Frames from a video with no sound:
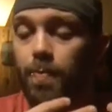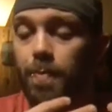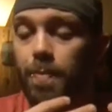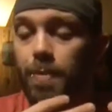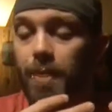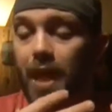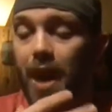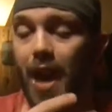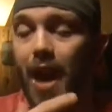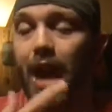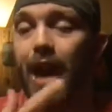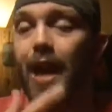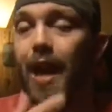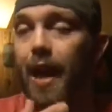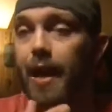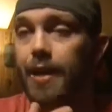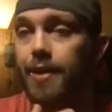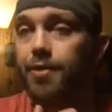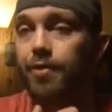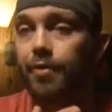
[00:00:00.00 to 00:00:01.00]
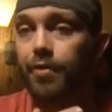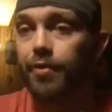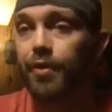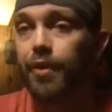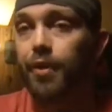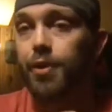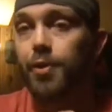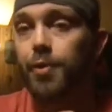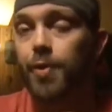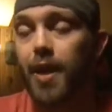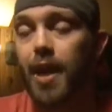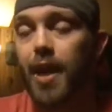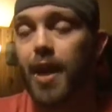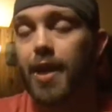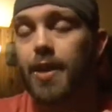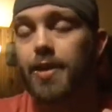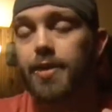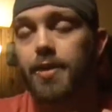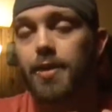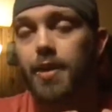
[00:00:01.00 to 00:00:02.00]
that I like to refer to it
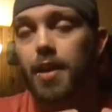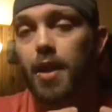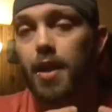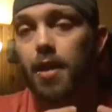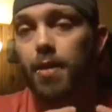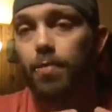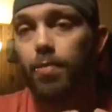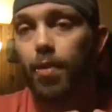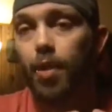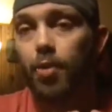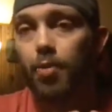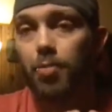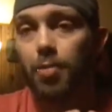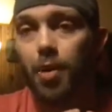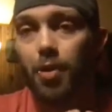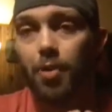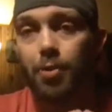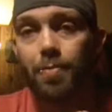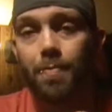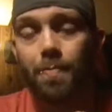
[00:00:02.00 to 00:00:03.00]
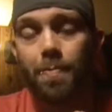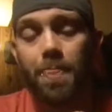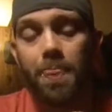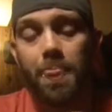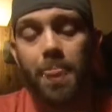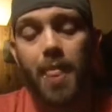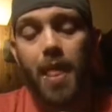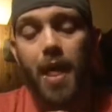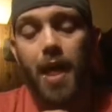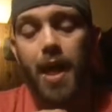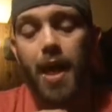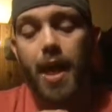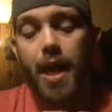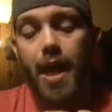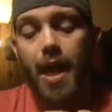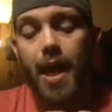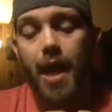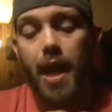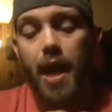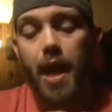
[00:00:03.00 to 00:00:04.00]
as, brother,
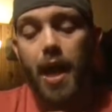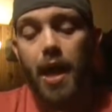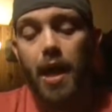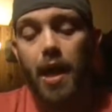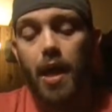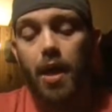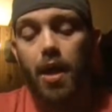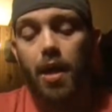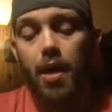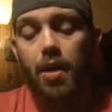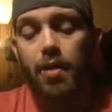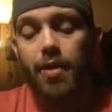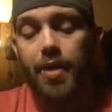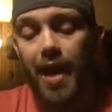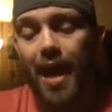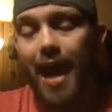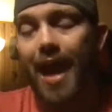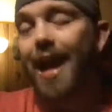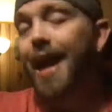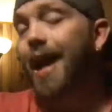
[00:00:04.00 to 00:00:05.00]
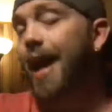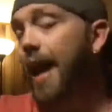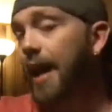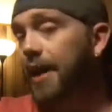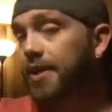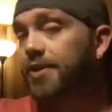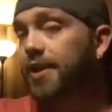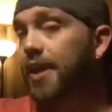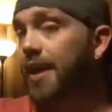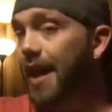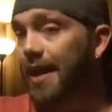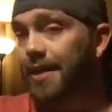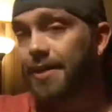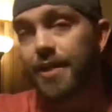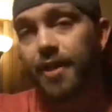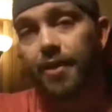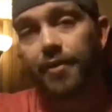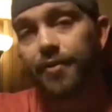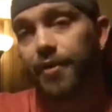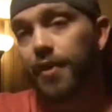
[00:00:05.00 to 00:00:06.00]
that I actually, and I
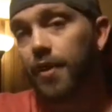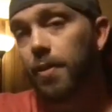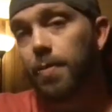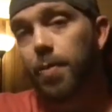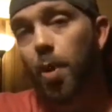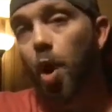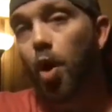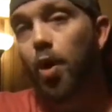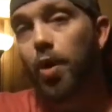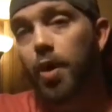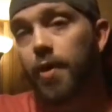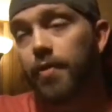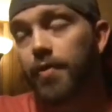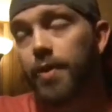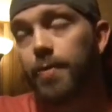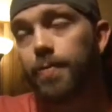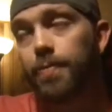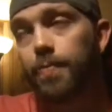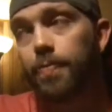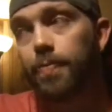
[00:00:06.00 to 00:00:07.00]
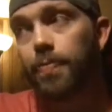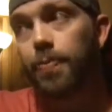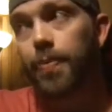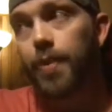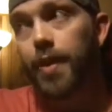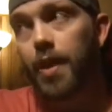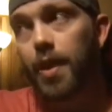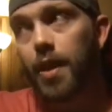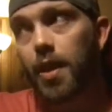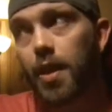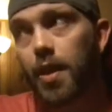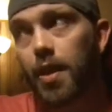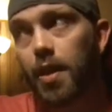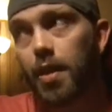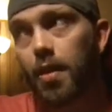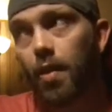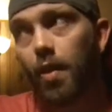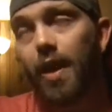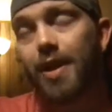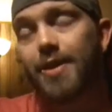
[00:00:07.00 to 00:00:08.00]
still feel a part of it,
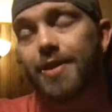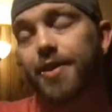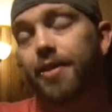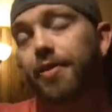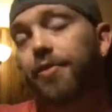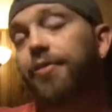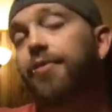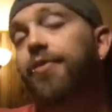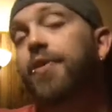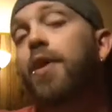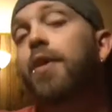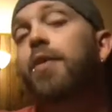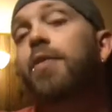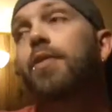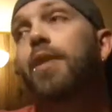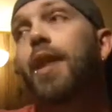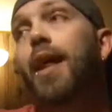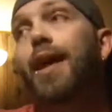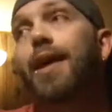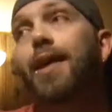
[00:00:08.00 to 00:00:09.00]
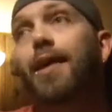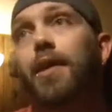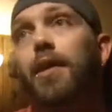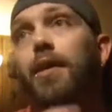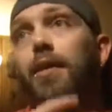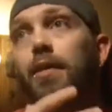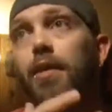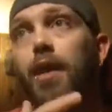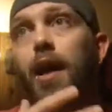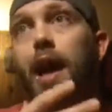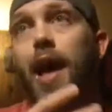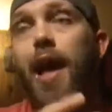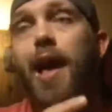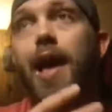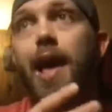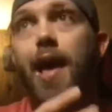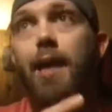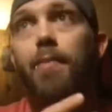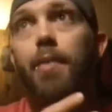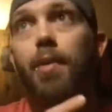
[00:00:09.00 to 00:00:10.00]
or I still feel like I
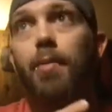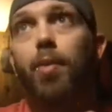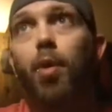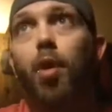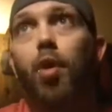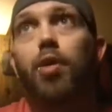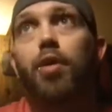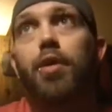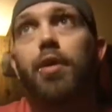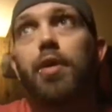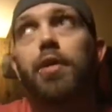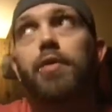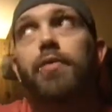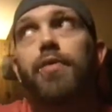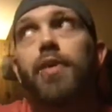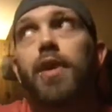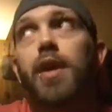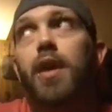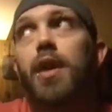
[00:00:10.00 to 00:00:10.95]
am a part of,